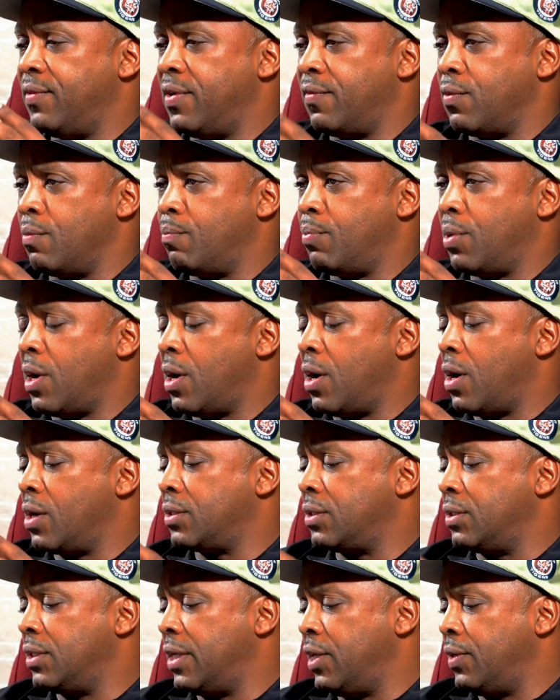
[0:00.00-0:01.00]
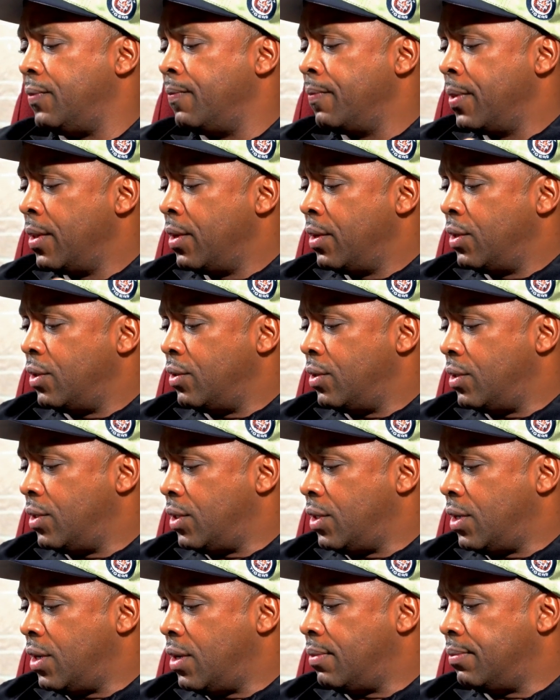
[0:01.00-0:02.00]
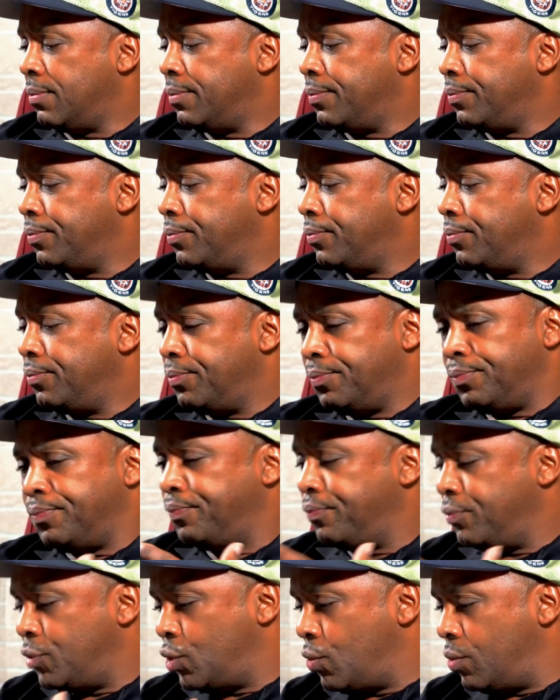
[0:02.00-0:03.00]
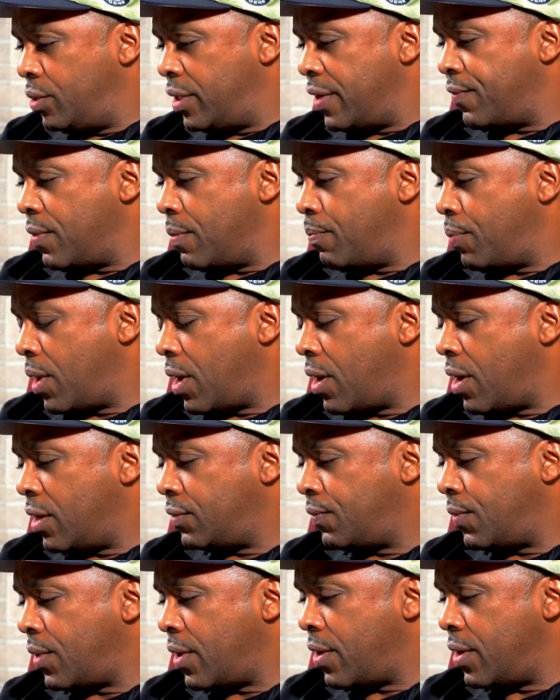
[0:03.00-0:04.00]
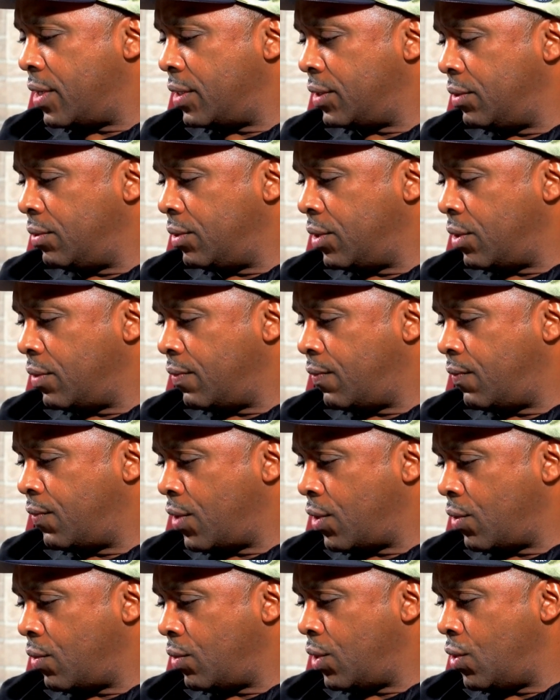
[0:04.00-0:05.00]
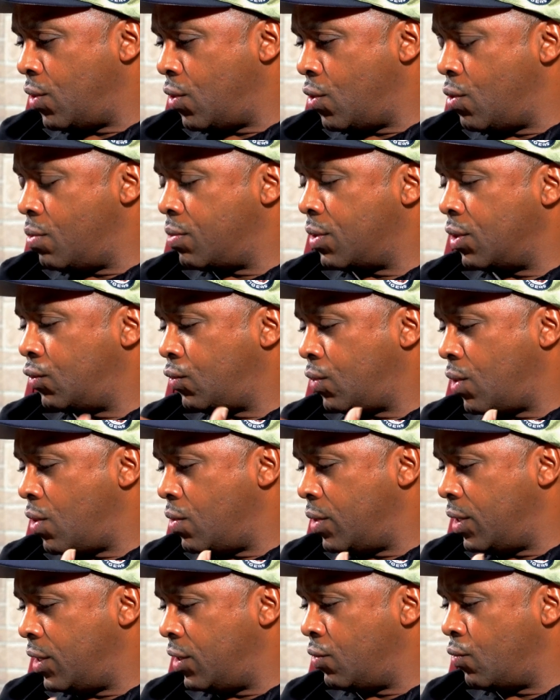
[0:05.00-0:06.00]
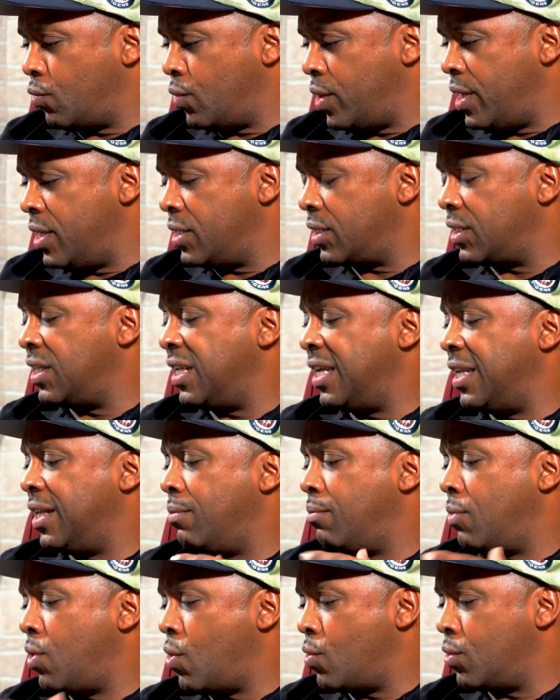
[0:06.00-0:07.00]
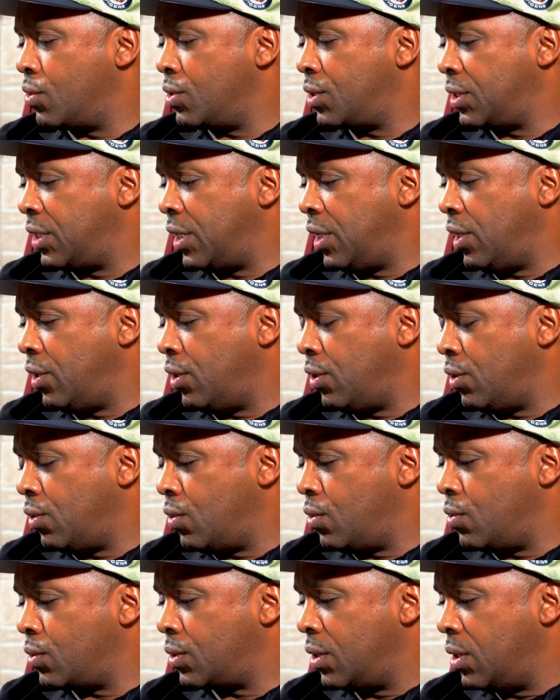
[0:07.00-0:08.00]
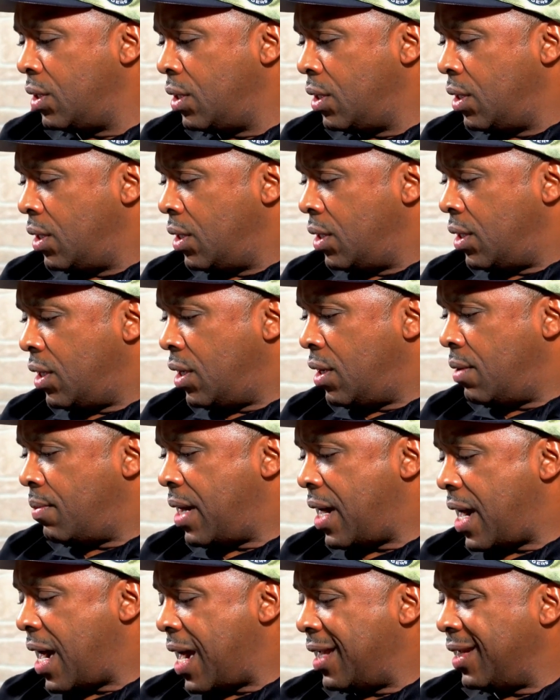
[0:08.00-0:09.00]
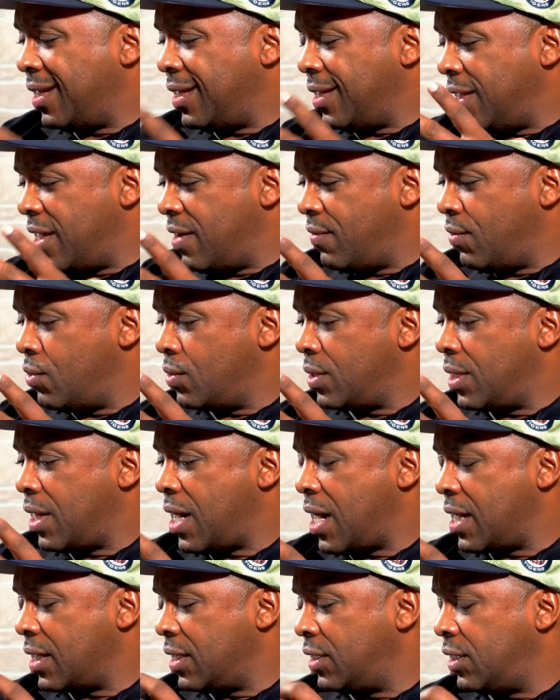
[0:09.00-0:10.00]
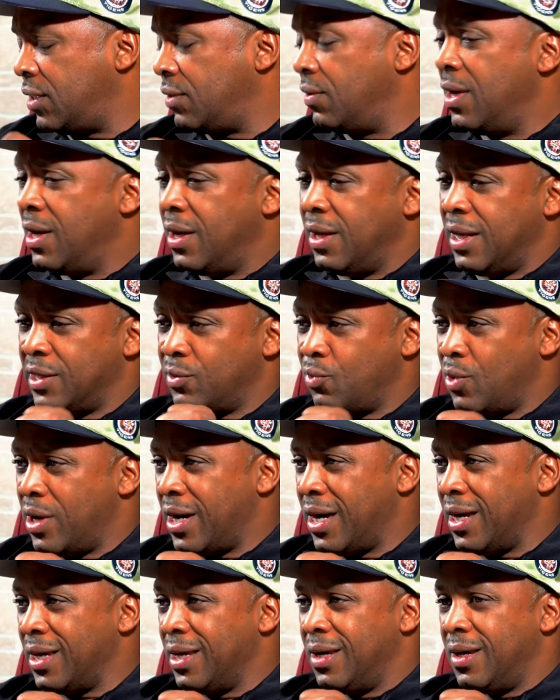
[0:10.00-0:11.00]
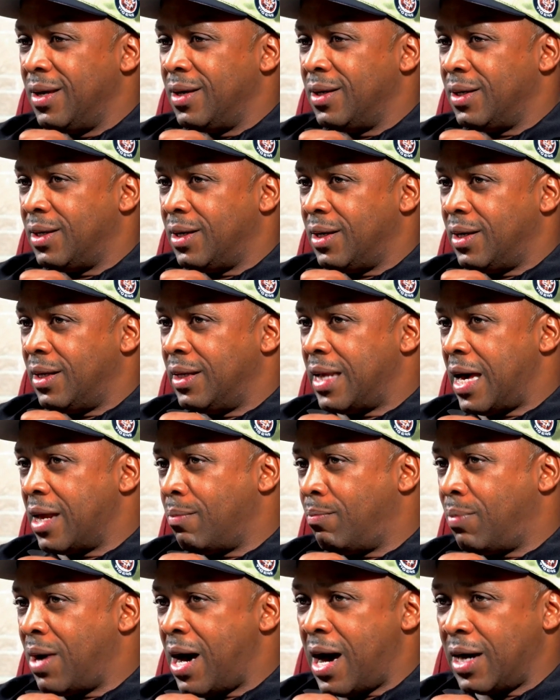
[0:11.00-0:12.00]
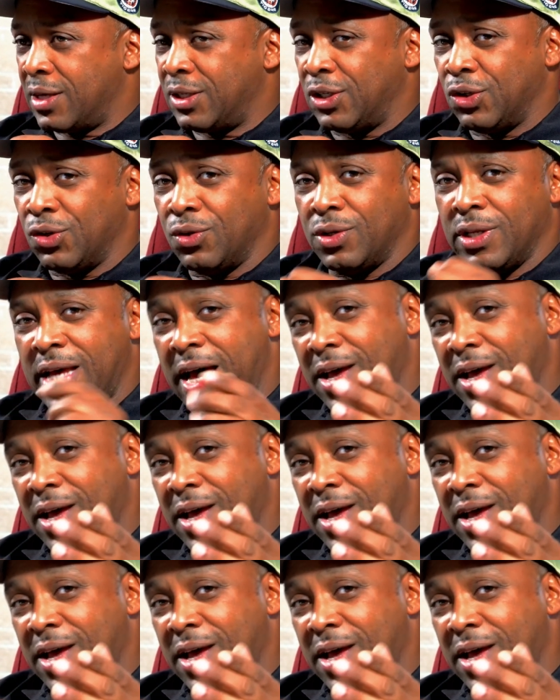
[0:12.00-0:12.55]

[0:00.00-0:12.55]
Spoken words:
different parts, and they do different parts as far as, the frontal lobe, controlling the reasoning, the motor skills, high level cognitive. That's why a lot of boxers,